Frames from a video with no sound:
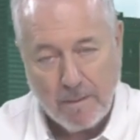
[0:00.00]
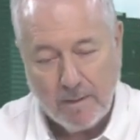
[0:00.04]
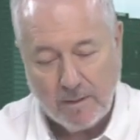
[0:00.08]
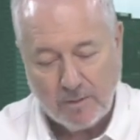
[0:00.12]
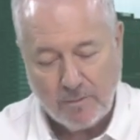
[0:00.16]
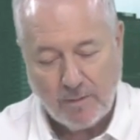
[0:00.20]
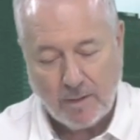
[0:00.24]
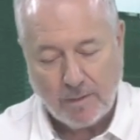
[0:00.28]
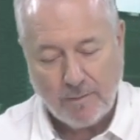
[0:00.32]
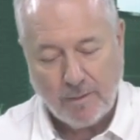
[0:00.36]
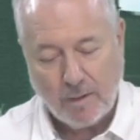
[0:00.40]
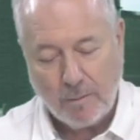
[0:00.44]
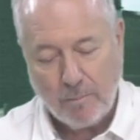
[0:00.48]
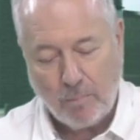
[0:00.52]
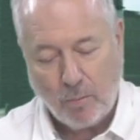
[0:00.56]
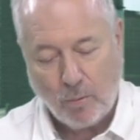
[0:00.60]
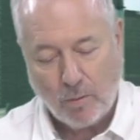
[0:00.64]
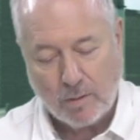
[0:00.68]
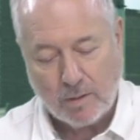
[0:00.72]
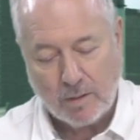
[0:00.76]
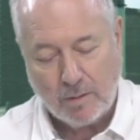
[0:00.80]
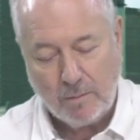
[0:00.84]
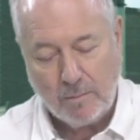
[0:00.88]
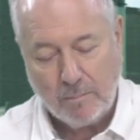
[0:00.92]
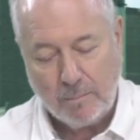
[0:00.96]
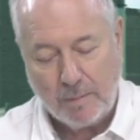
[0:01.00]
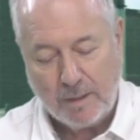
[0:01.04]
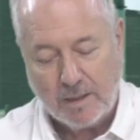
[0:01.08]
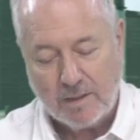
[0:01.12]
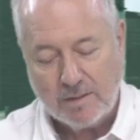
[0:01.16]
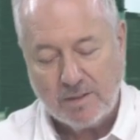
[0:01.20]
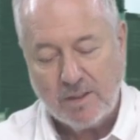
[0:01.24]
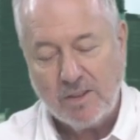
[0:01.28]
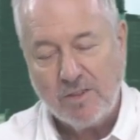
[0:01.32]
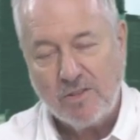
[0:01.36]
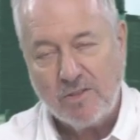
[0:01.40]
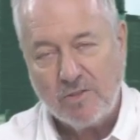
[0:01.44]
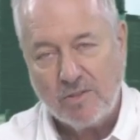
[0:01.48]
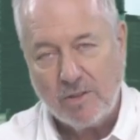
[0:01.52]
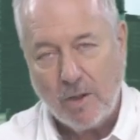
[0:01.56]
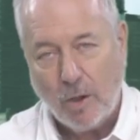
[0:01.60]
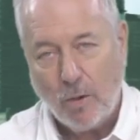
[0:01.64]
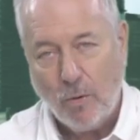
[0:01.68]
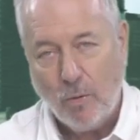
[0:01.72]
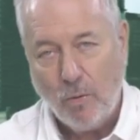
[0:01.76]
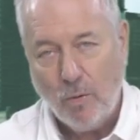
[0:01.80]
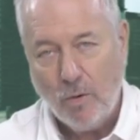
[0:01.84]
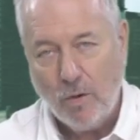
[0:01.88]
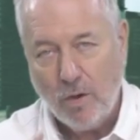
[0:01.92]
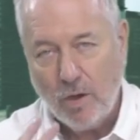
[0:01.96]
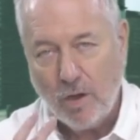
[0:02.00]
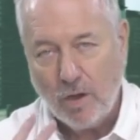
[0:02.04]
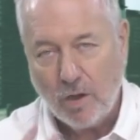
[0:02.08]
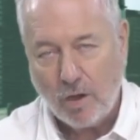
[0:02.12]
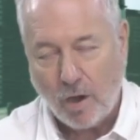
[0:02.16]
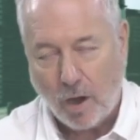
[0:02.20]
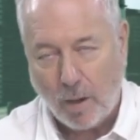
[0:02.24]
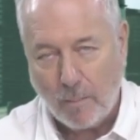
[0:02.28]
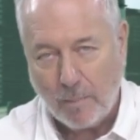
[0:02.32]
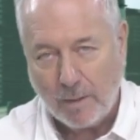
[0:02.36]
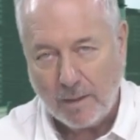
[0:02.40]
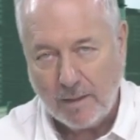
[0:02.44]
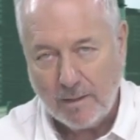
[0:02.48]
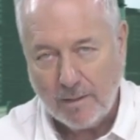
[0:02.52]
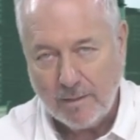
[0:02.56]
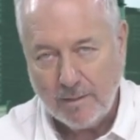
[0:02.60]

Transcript: Very, very important because it's so common.